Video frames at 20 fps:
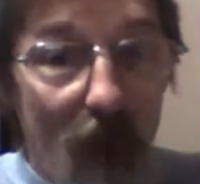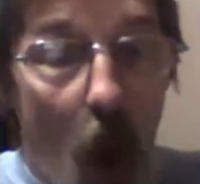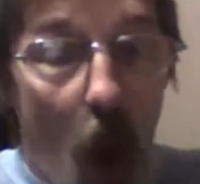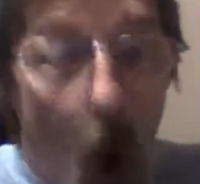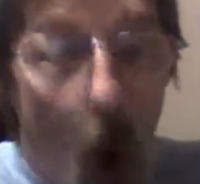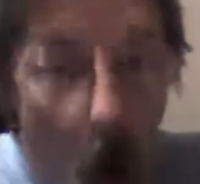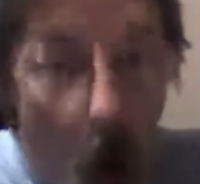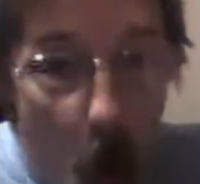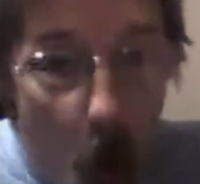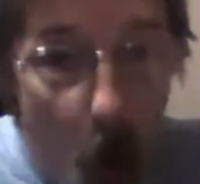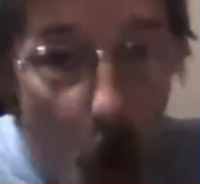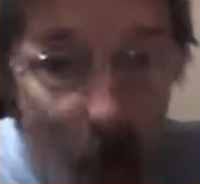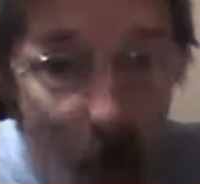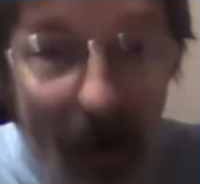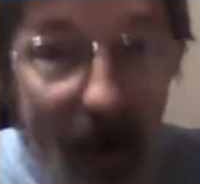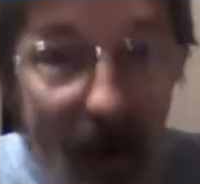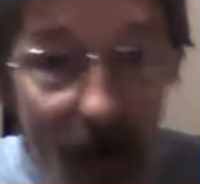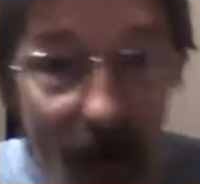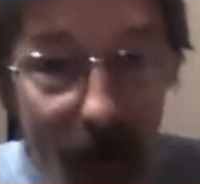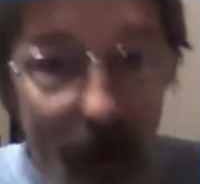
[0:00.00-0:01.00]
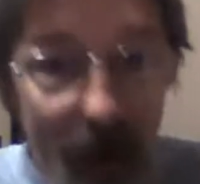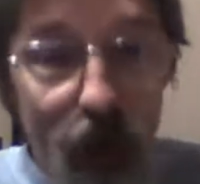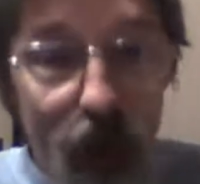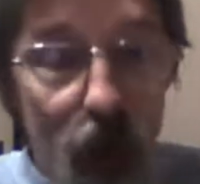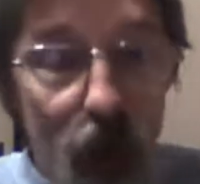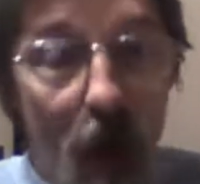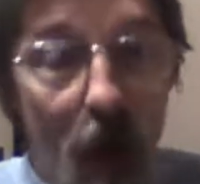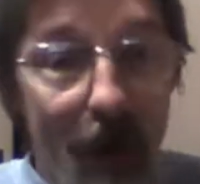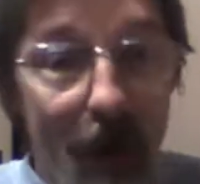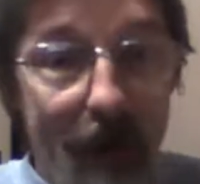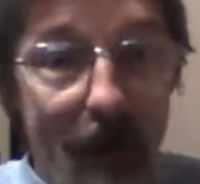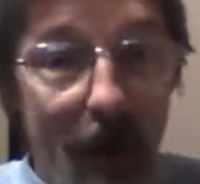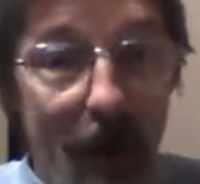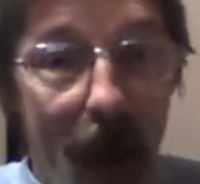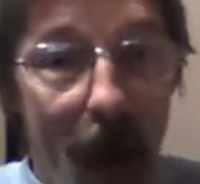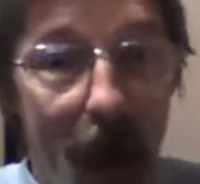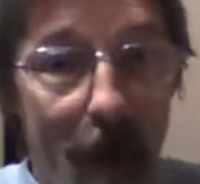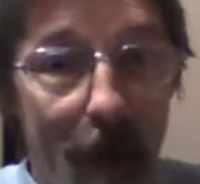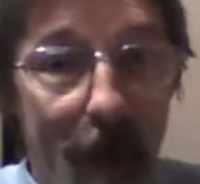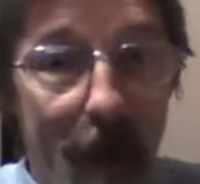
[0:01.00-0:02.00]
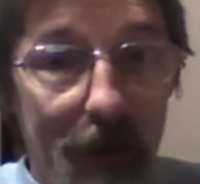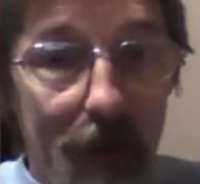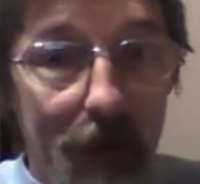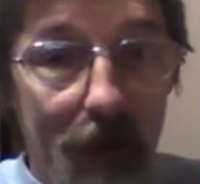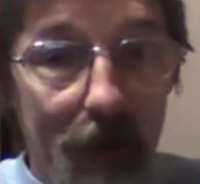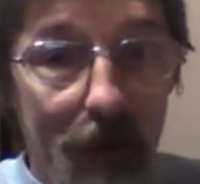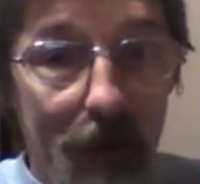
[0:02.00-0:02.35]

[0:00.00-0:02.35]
hoping it's going to happen